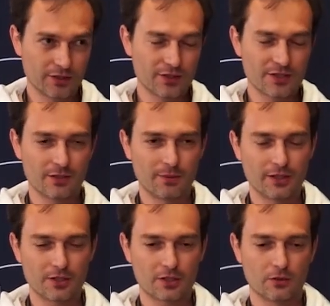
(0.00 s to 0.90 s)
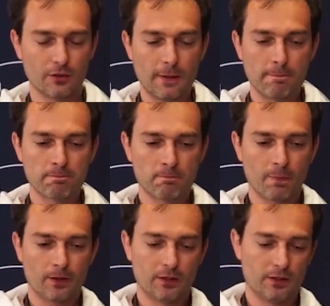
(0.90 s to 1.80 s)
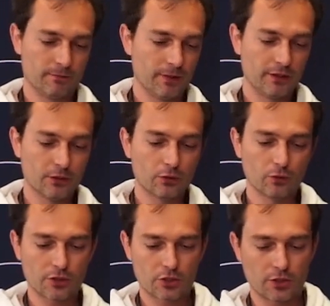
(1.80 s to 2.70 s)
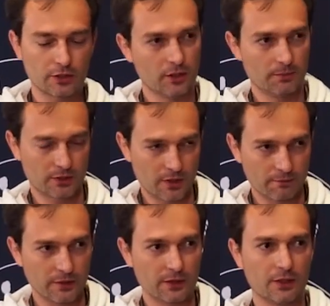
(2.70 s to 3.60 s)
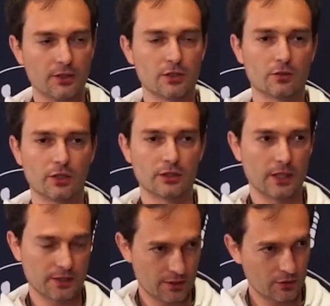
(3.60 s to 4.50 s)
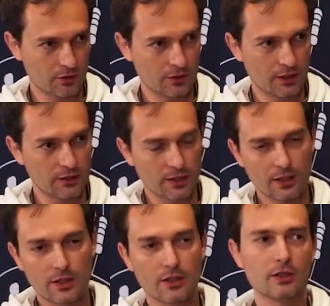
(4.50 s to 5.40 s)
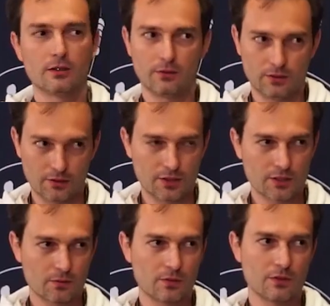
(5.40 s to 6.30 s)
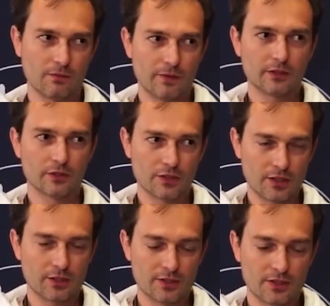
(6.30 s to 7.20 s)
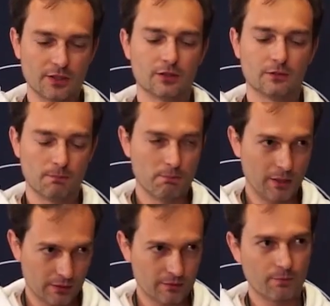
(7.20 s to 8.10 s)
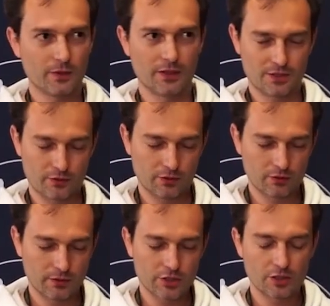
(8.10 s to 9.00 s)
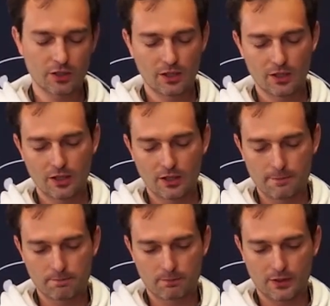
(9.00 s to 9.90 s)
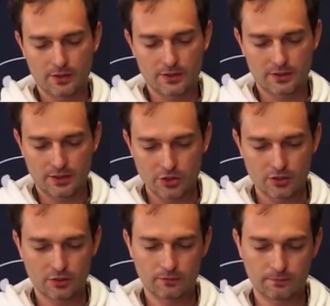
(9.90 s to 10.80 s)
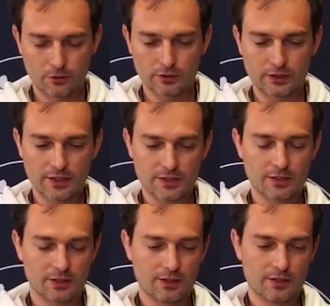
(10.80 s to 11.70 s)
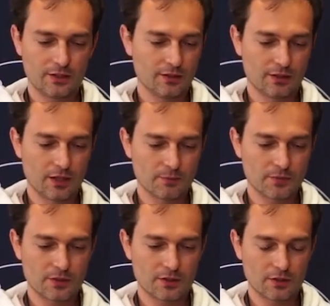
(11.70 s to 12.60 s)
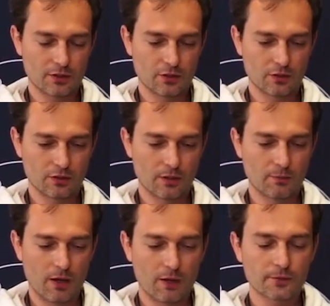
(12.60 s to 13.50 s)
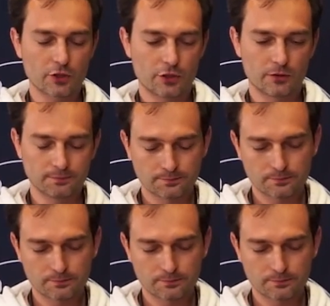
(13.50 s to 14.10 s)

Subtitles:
in this domain. So if I need to extract cryptographic keys or get access to the data, that's vectors I consider. But answering your question, side channel and fault attacks come after